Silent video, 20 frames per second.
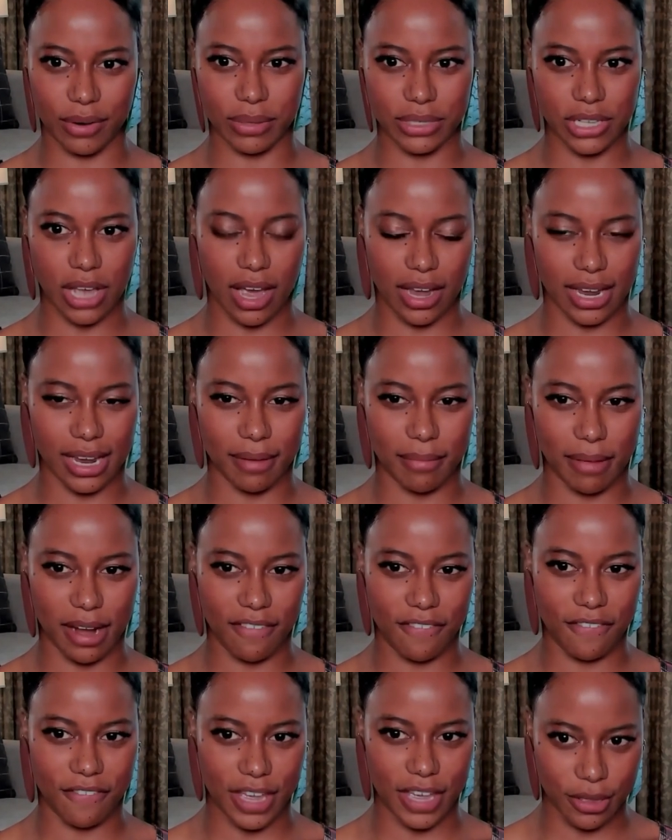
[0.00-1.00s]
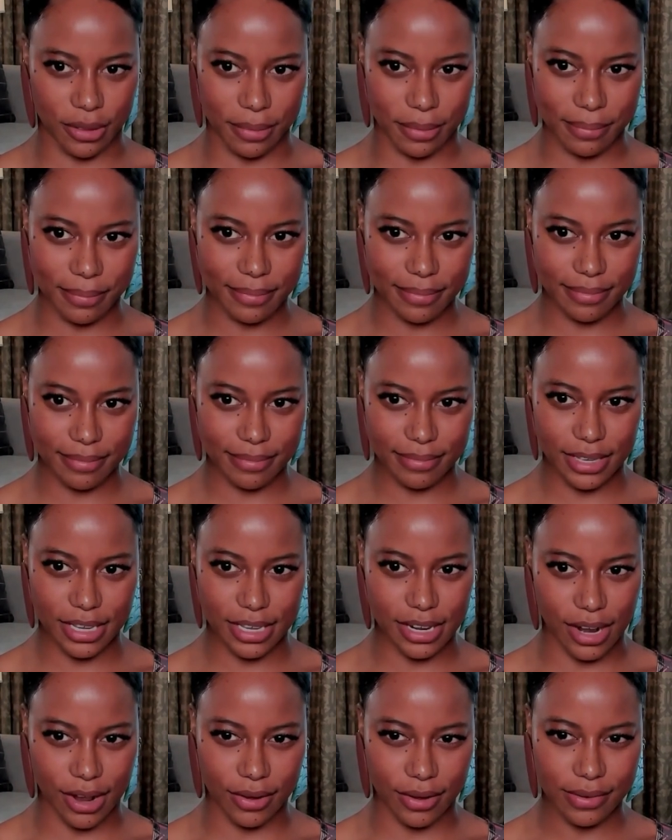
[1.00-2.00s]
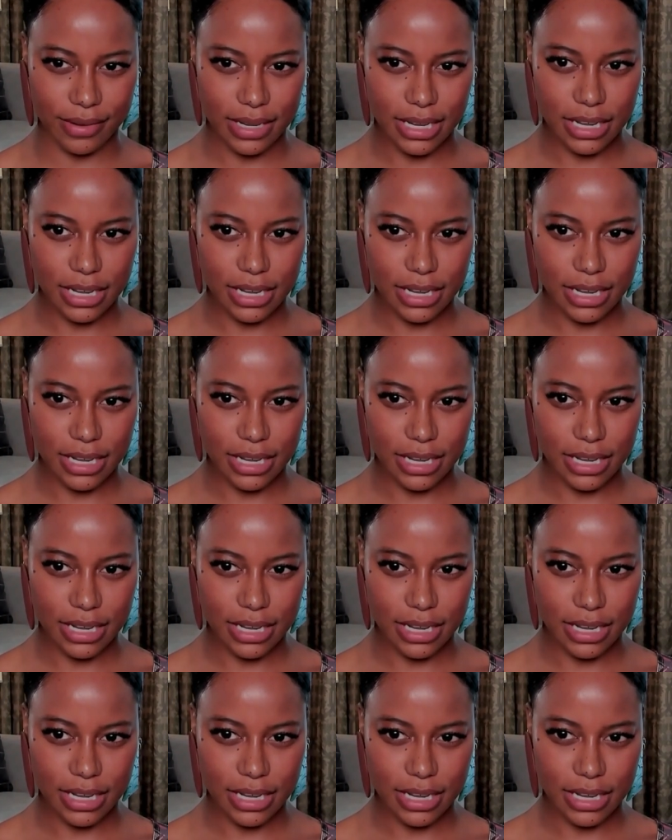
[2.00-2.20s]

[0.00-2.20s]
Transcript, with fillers: We're talking about a film, you know,